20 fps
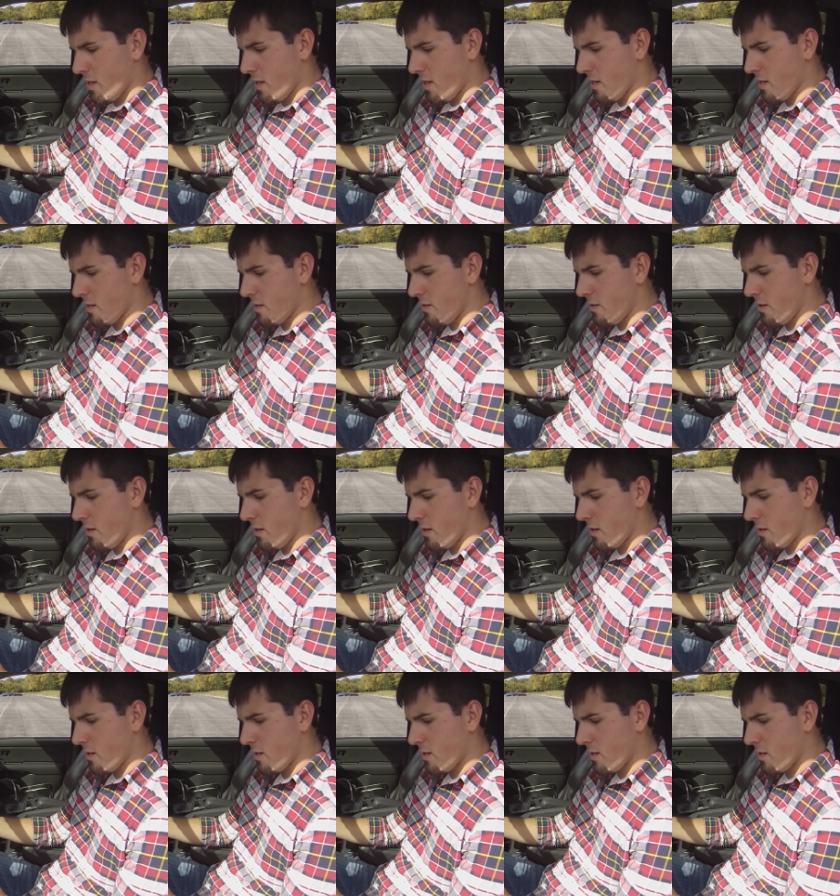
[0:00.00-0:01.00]
and
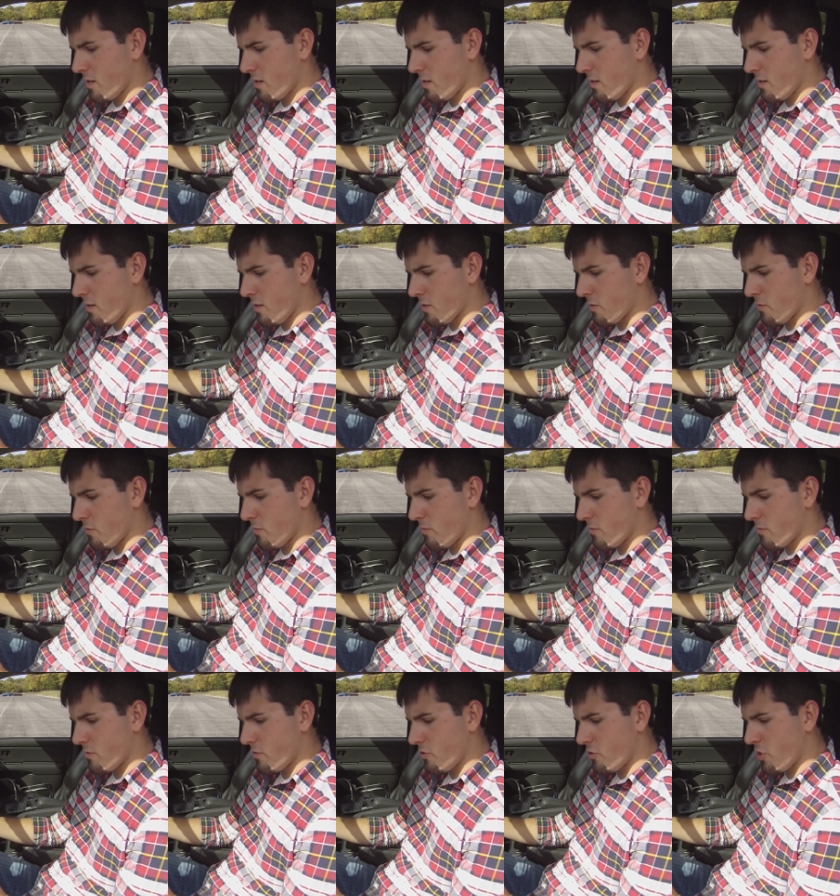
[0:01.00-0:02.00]
it'll
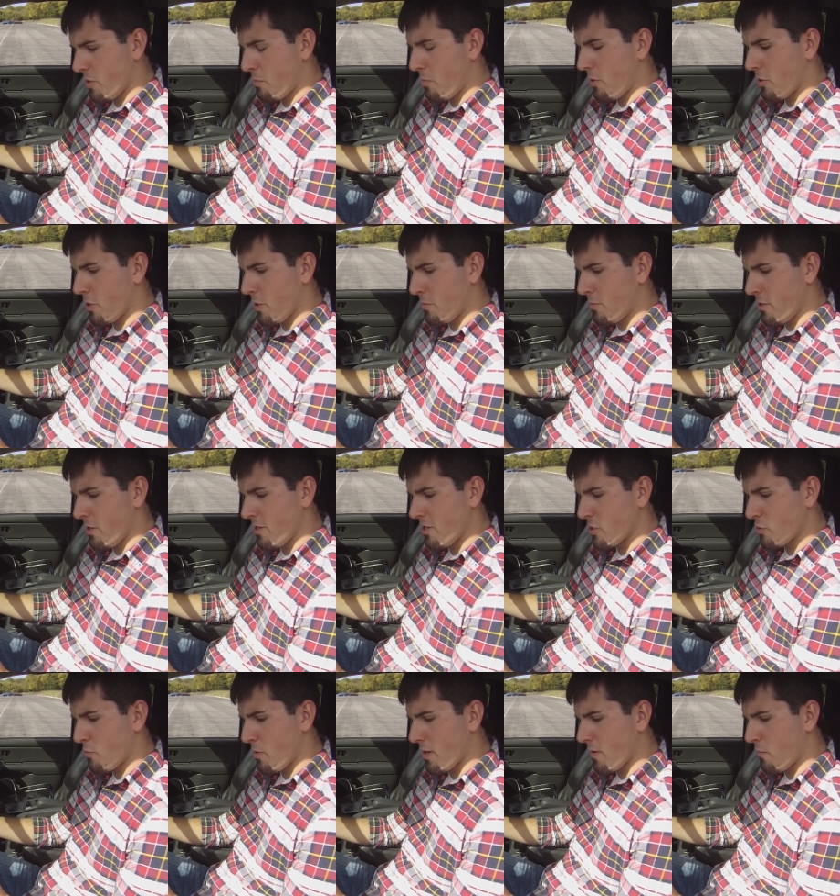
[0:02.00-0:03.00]
jump on up there. You
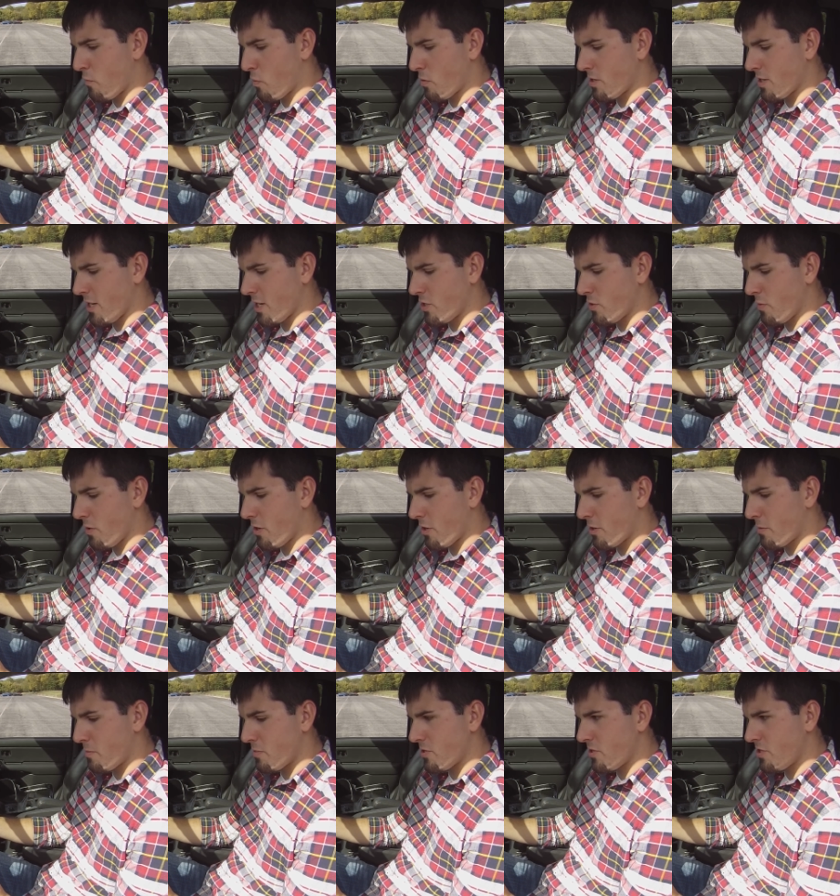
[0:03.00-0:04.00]
just wait for it to get to
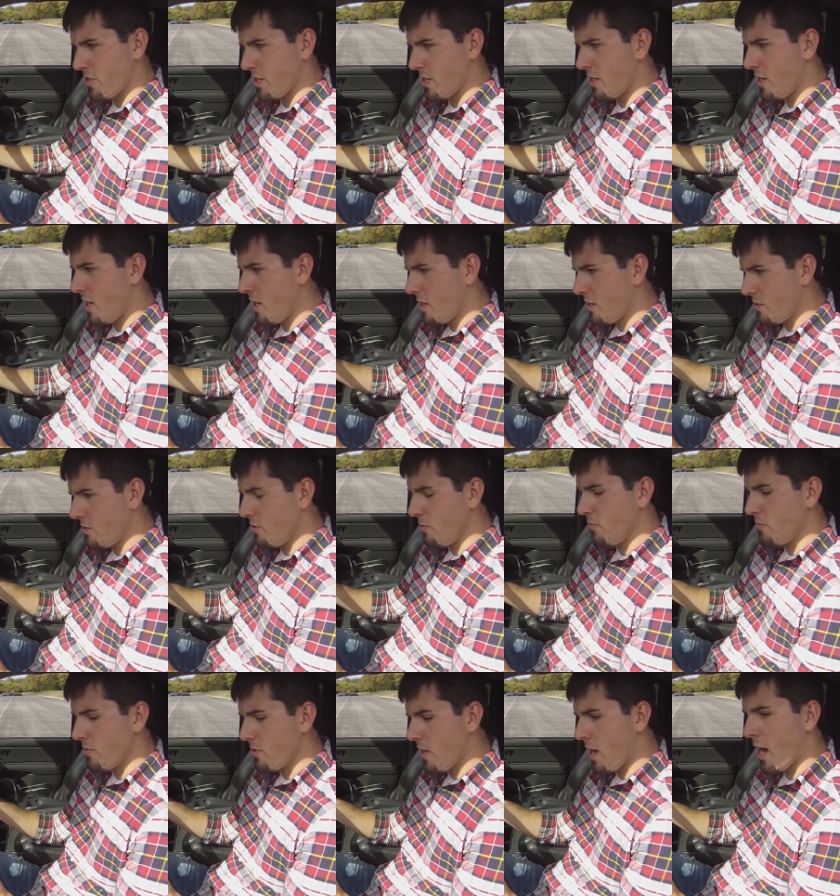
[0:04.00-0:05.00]
100%.
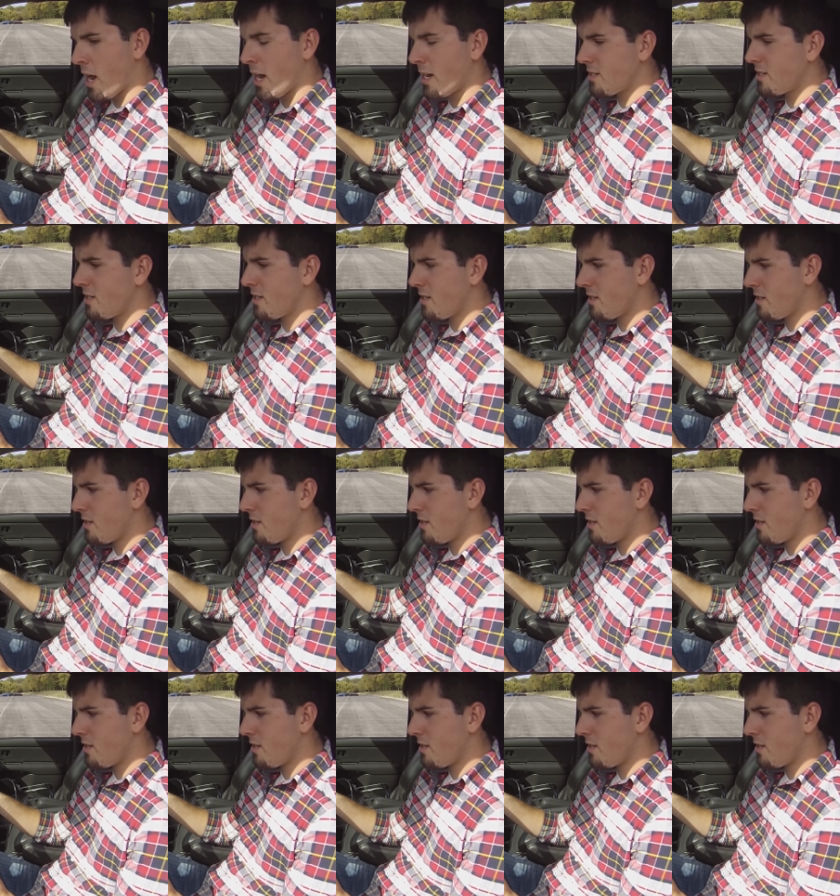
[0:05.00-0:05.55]
Do not